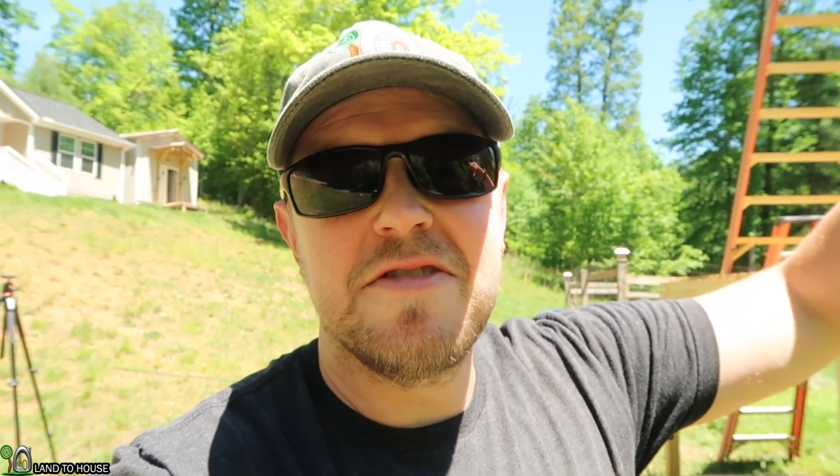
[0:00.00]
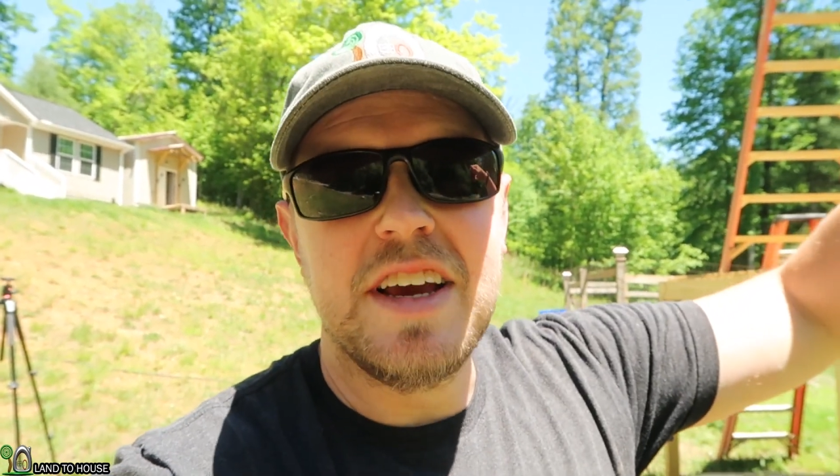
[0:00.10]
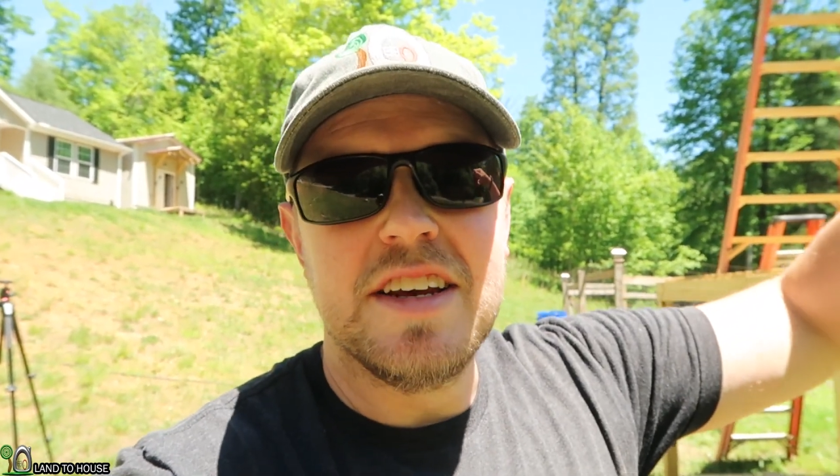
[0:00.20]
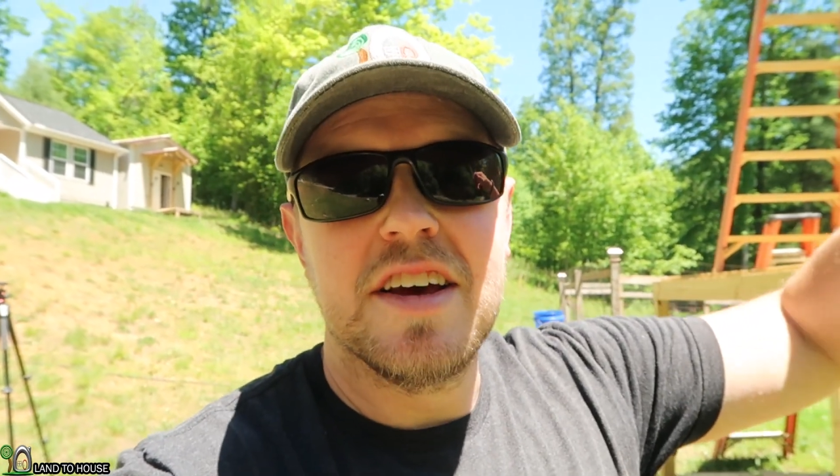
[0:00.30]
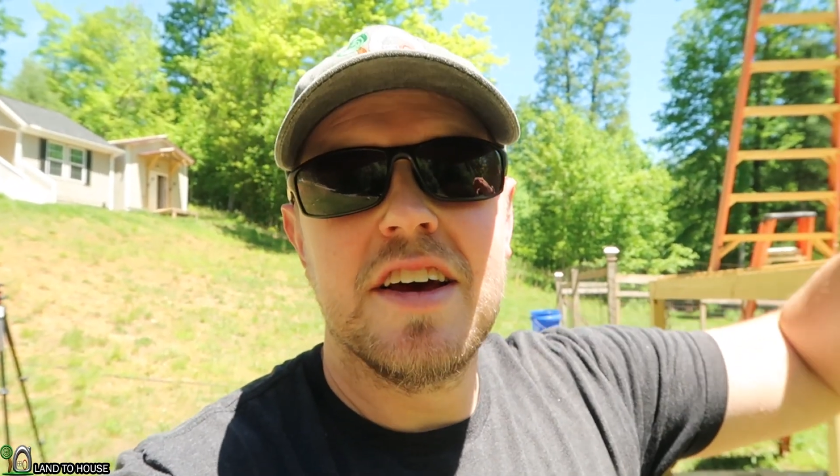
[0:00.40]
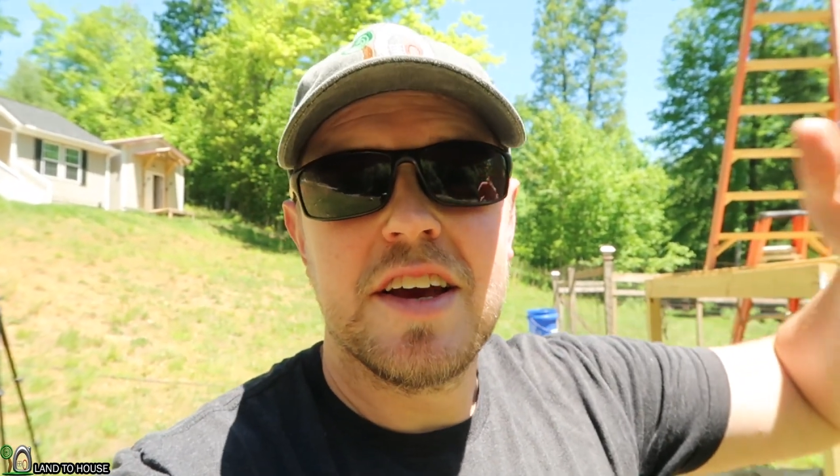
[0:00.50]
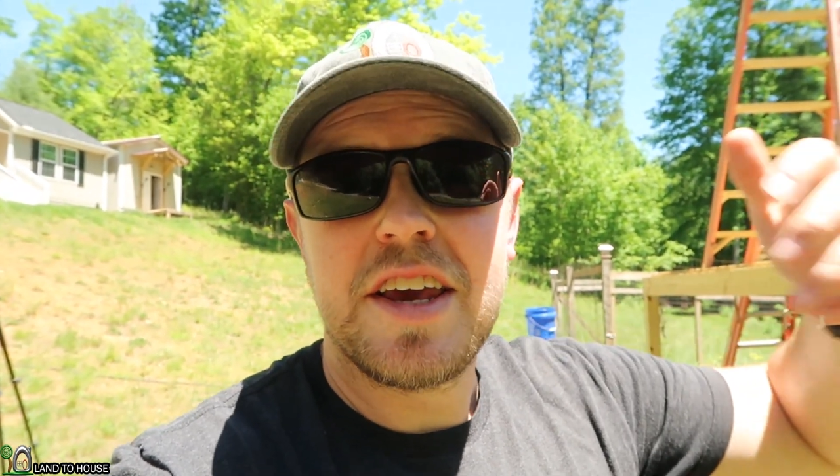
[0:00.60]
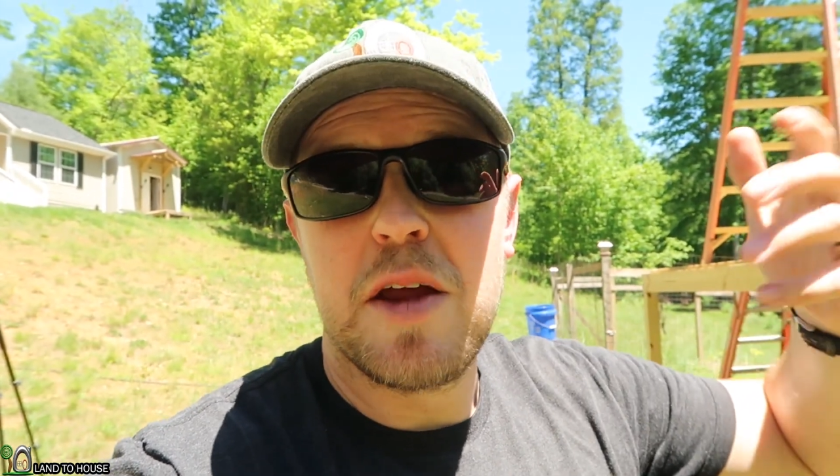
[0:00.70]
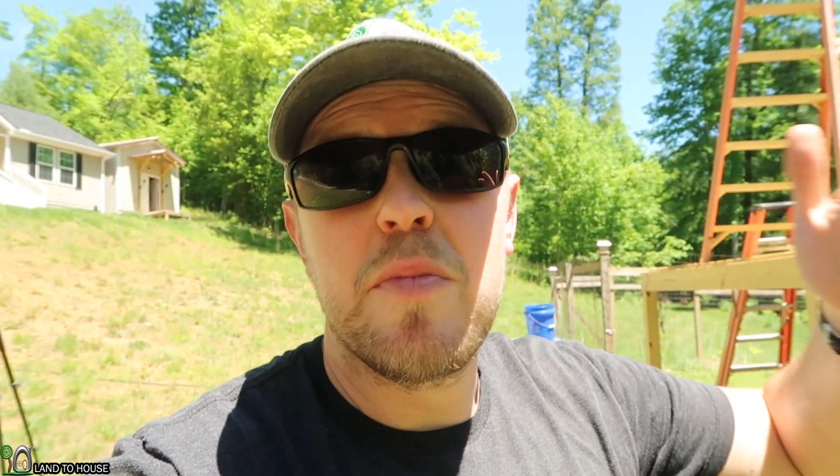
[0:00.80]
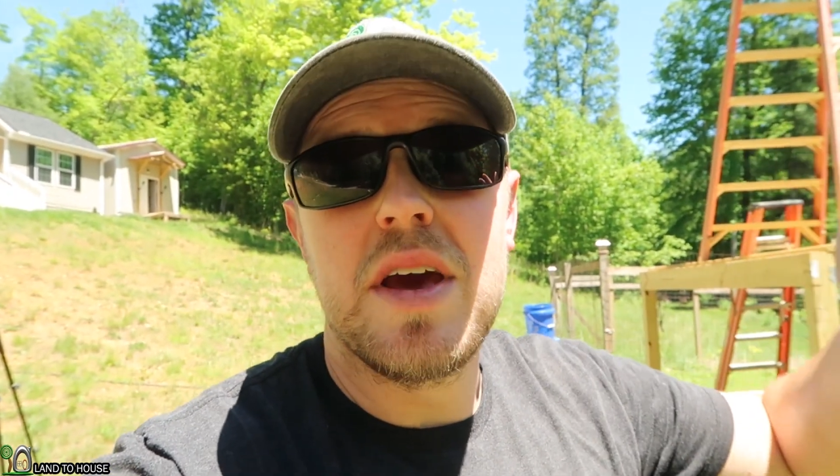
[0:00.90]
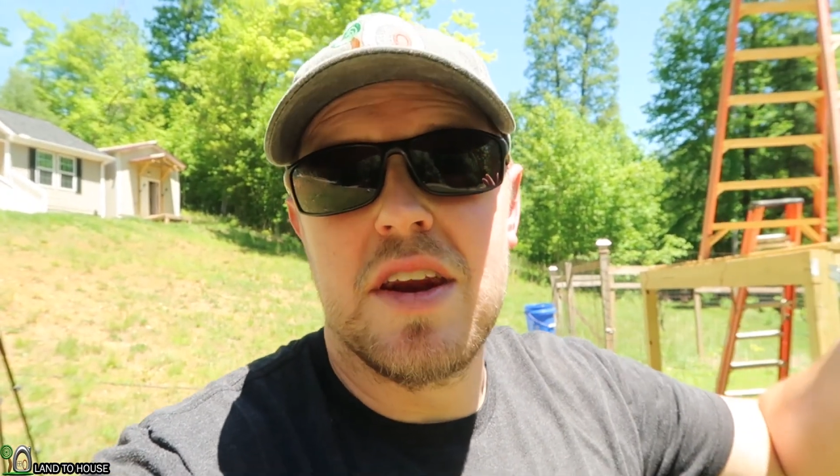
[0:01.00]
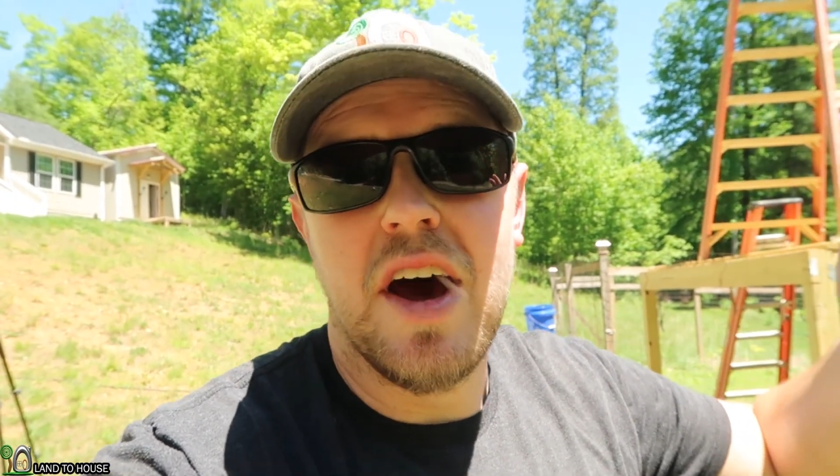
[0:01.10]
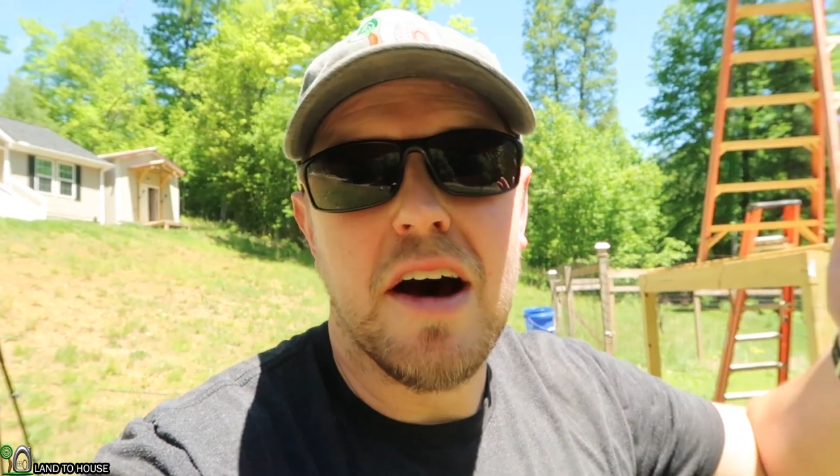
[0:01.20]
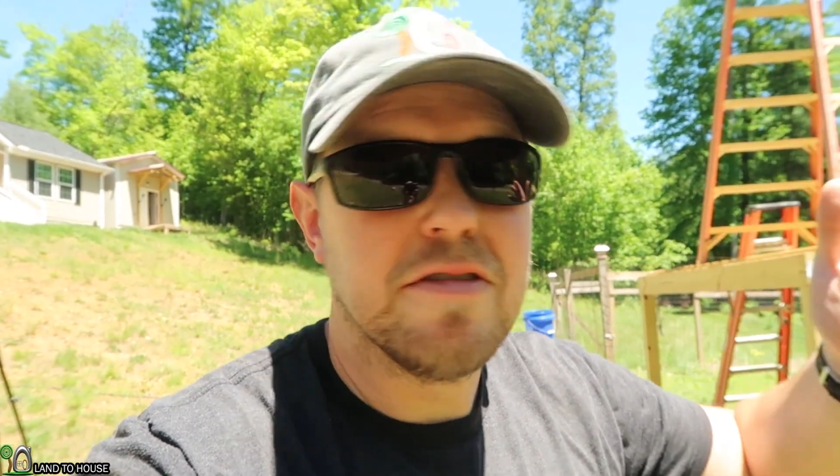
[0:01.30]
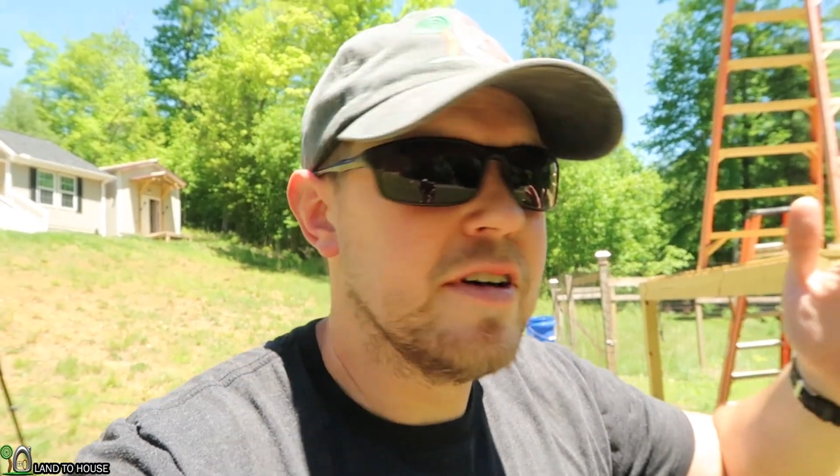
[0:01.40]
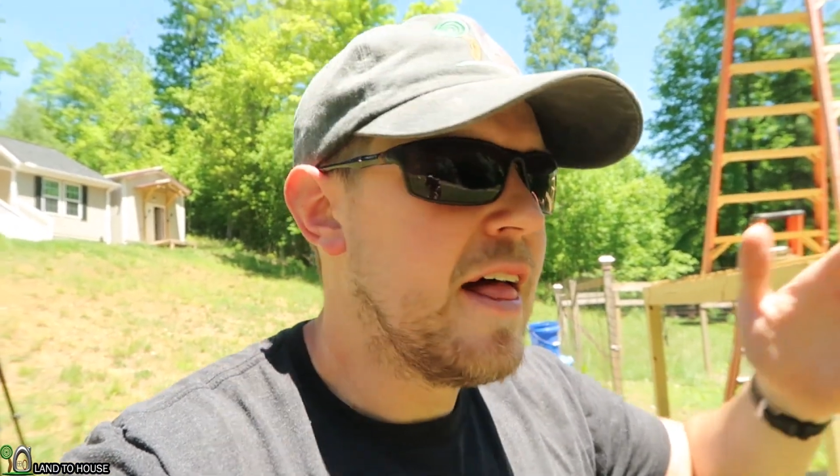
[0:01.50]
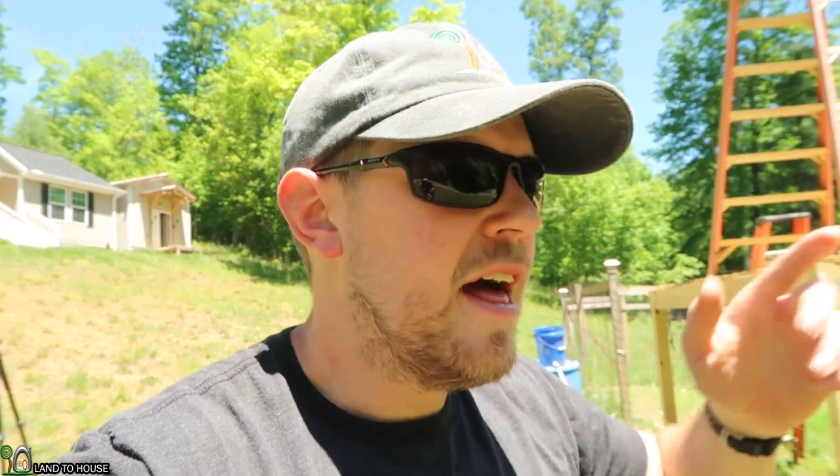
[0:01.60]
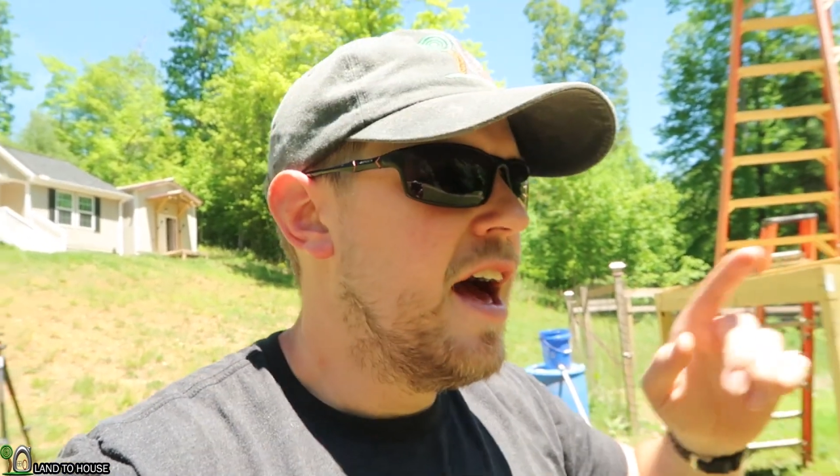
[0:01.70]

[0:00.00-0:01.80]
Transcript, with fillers: feet can be enough.